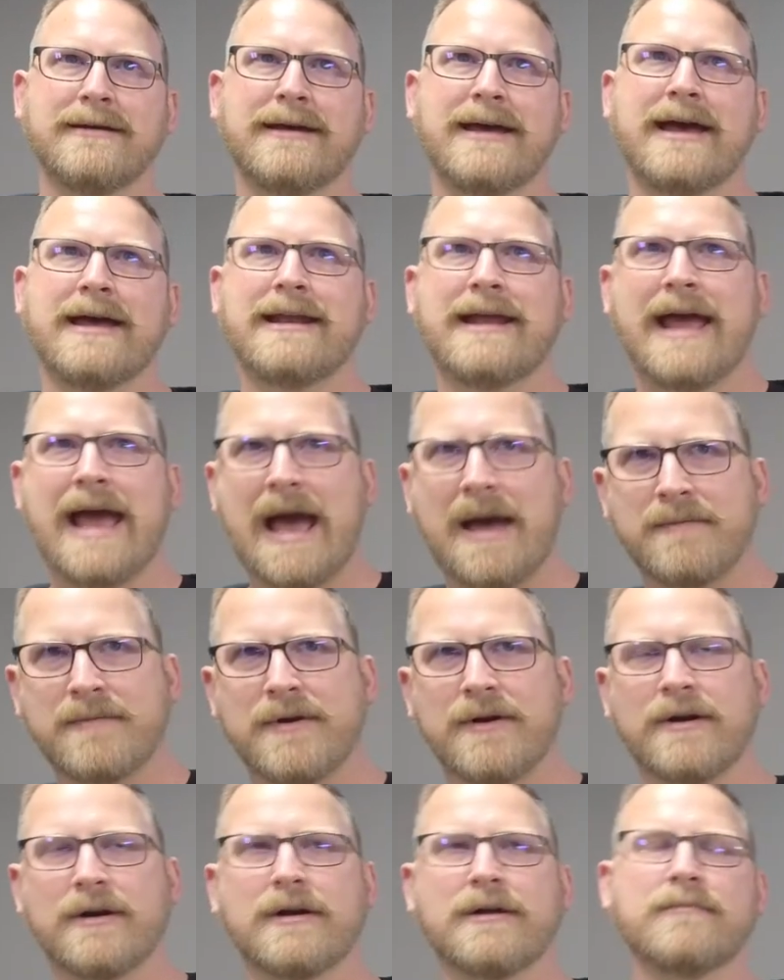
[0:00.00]
had
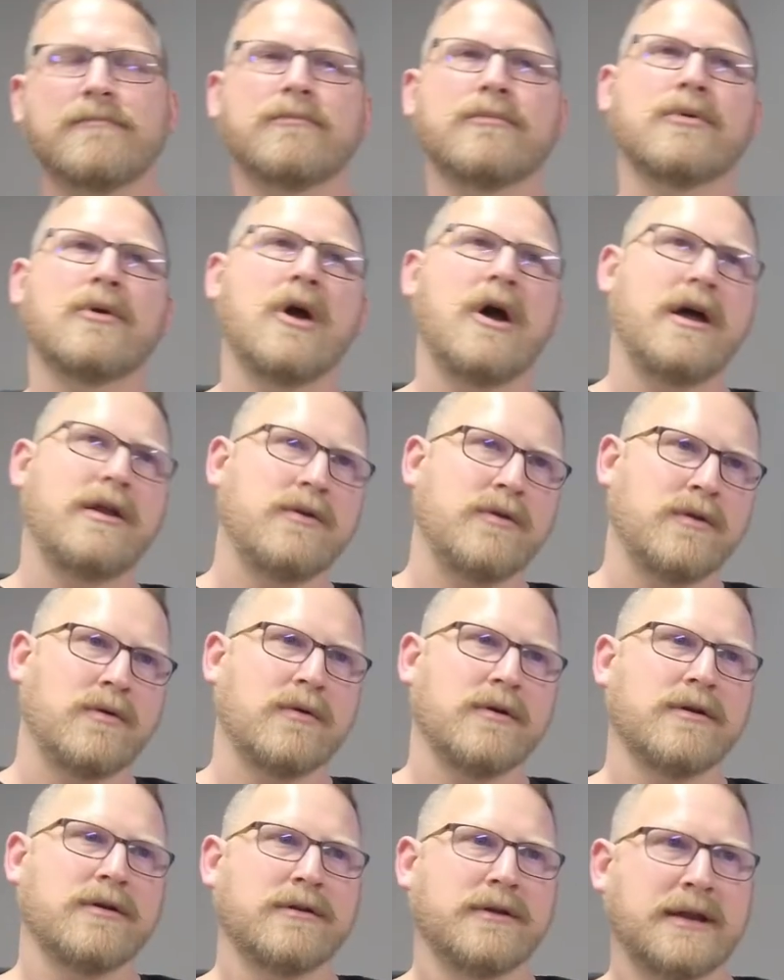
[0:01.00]
Abner brought
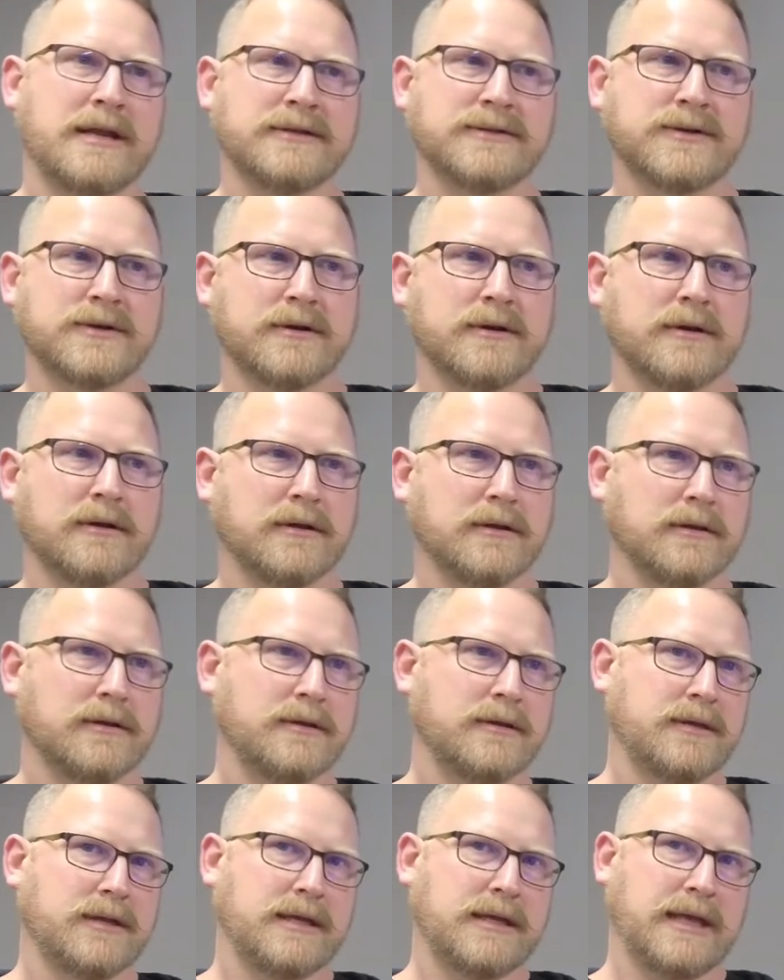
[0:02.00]
northern Israel
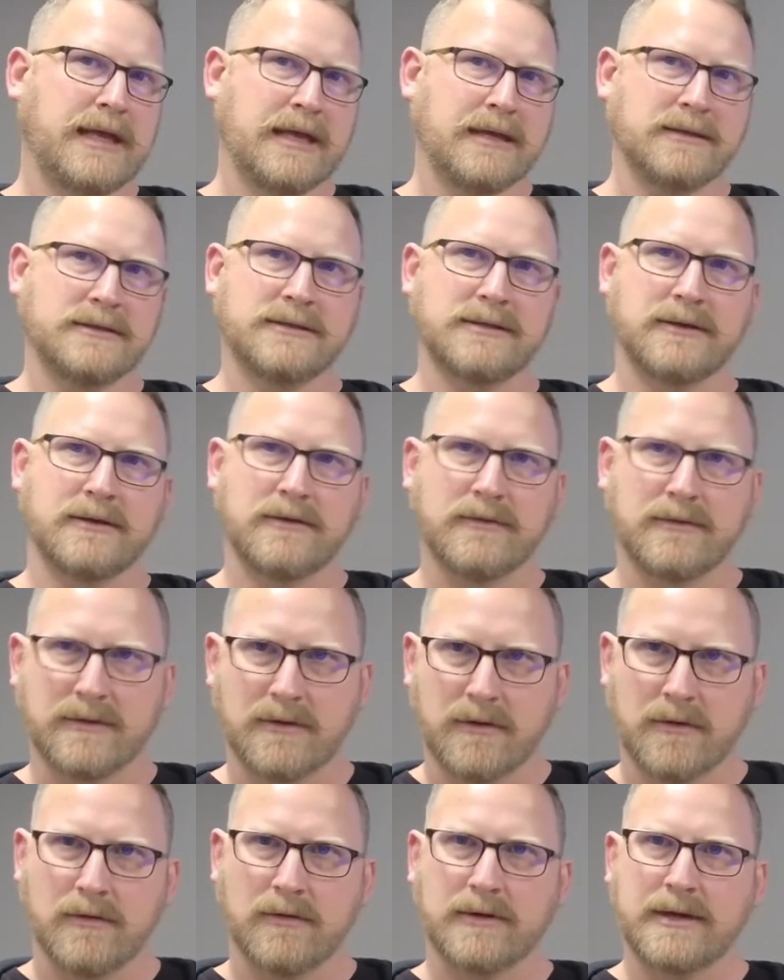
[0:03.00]
into
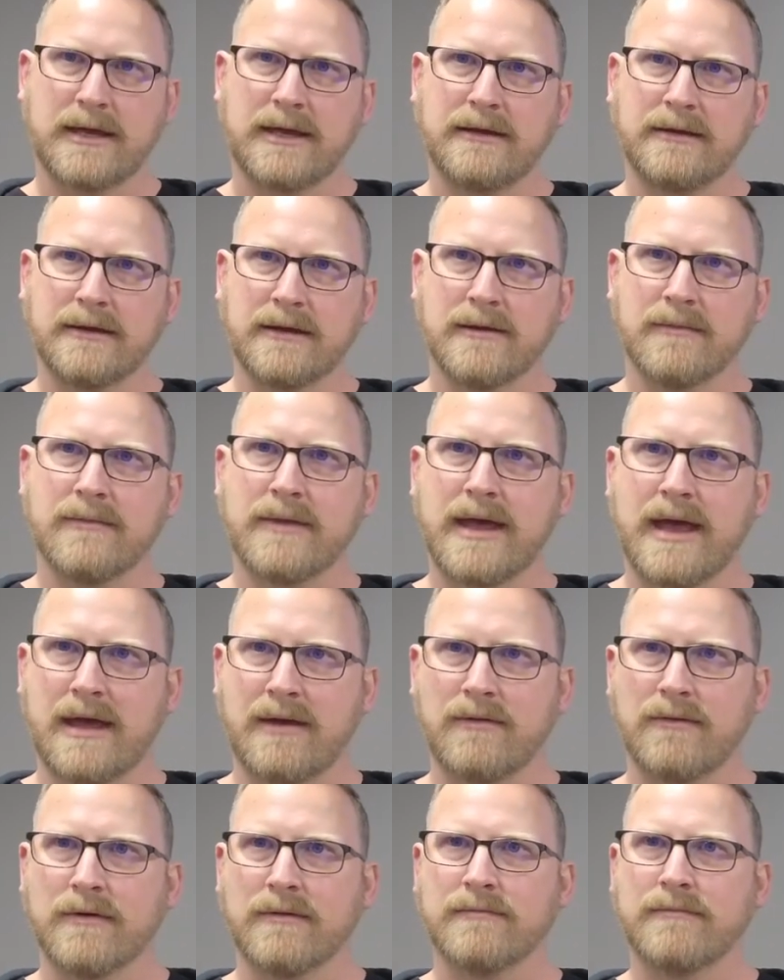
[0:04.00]
the whole kingdom
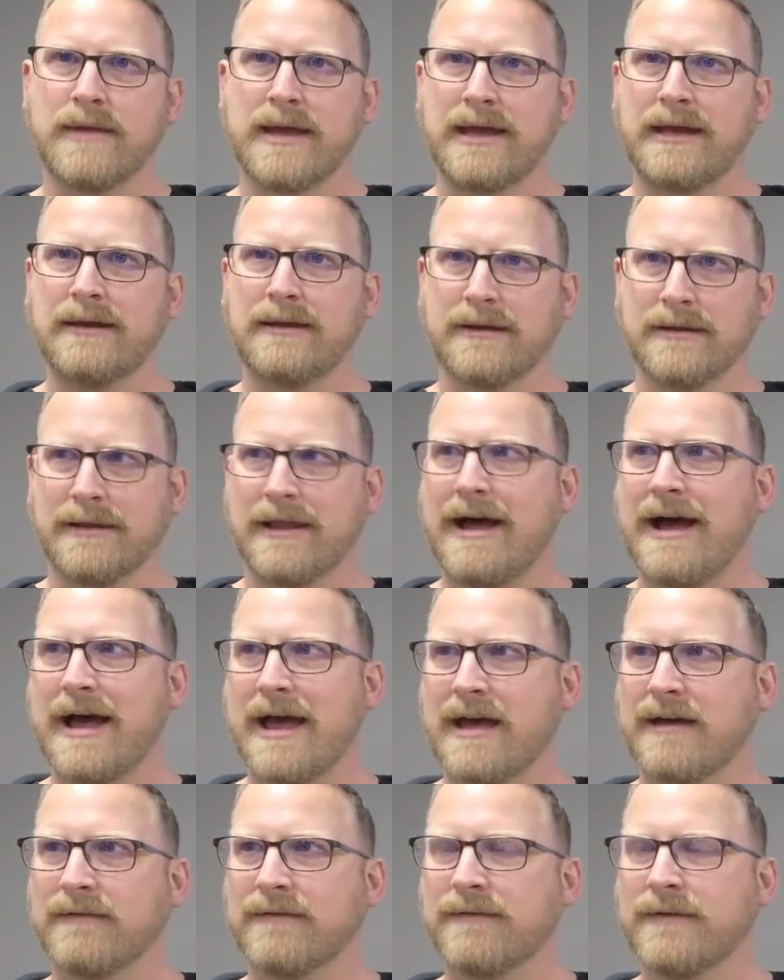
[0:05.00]
and remained
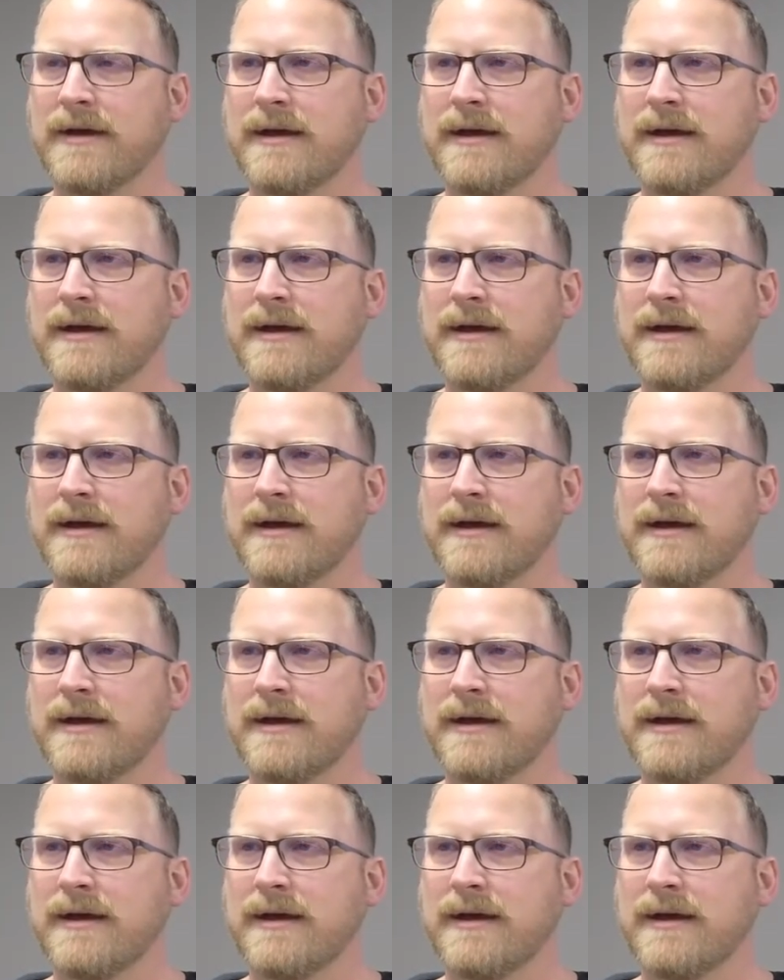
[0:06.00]
alive,